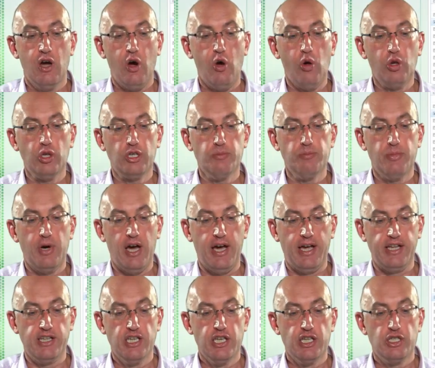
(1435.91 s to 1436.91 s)
all
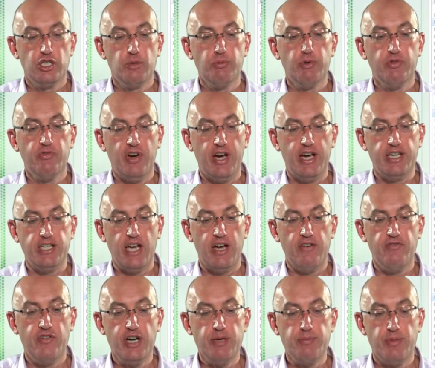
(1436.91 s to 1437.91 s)
combine to provide a
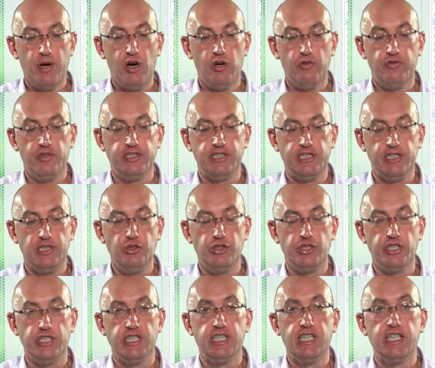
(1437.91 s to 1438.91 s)
very powerful
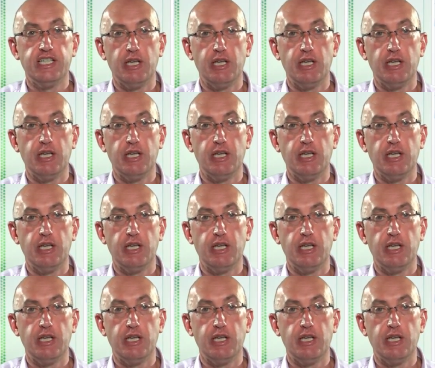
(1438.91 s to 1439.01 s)
solution